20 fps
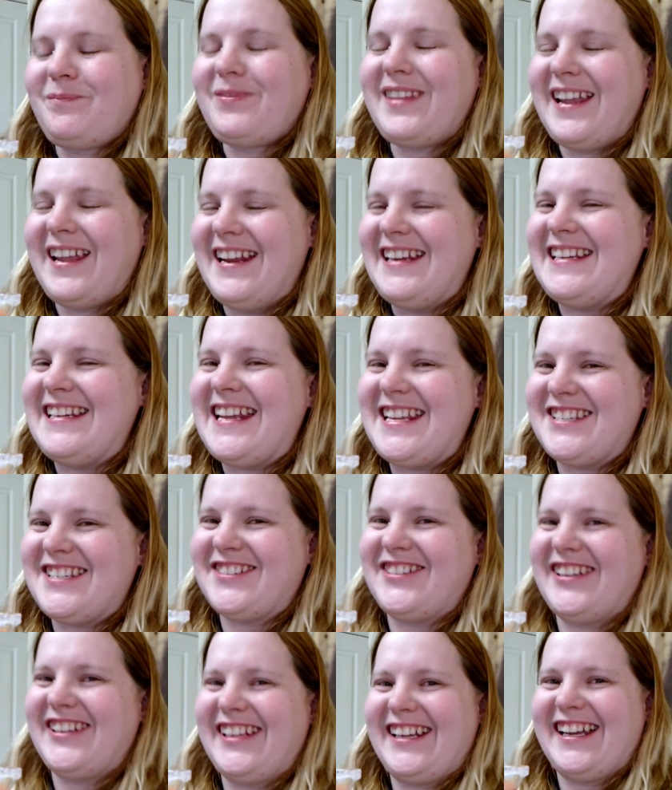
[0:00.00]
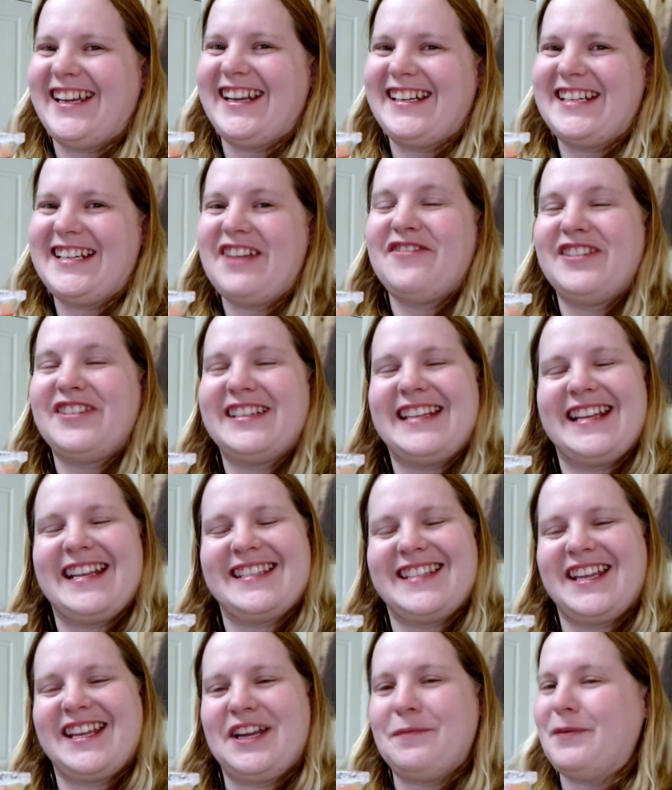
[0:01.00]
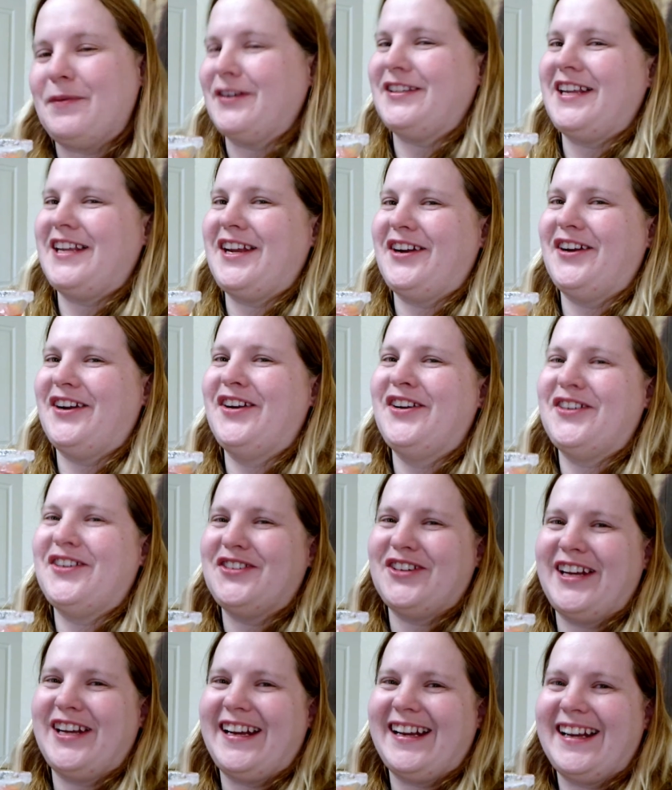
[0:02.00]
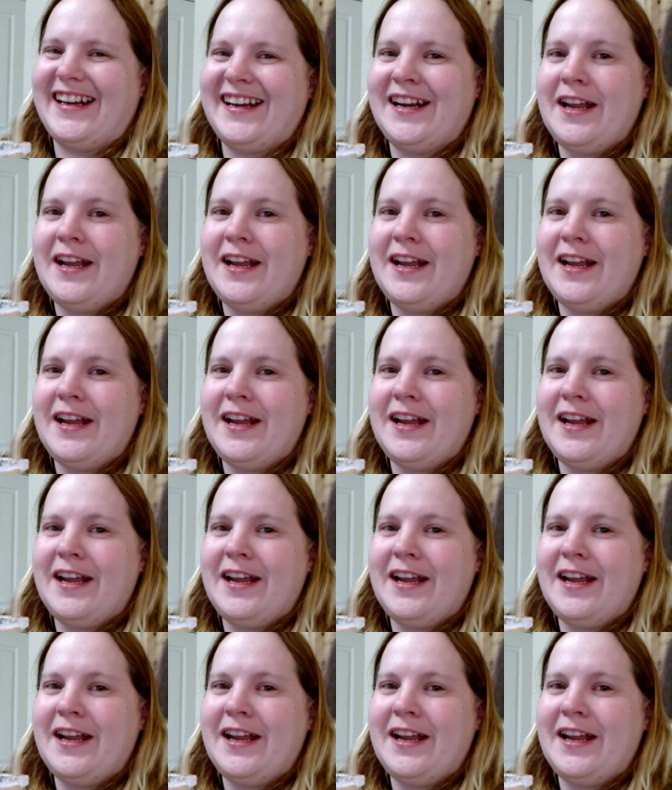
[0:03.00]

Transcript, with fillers: and it tastes really good. It definitely tastes like a birthday girl drink.